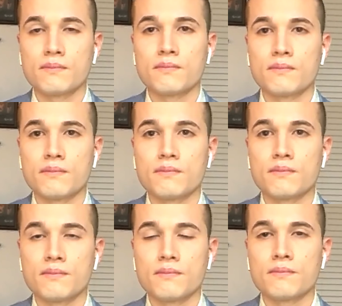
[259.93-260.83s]

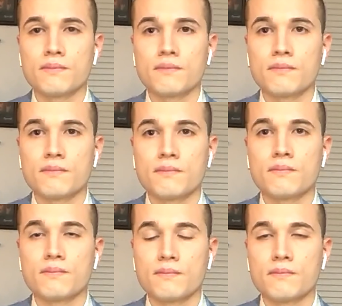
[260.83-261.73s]

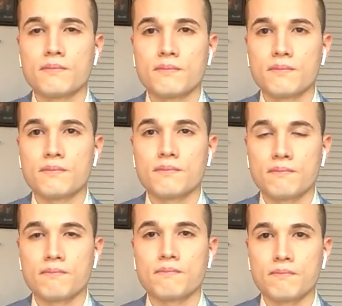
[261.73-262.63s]

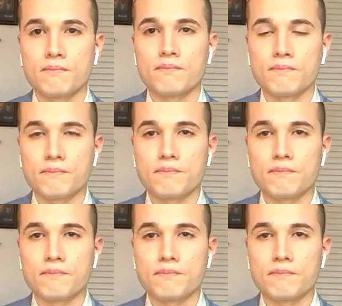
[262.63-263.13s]
This person isn't speaking.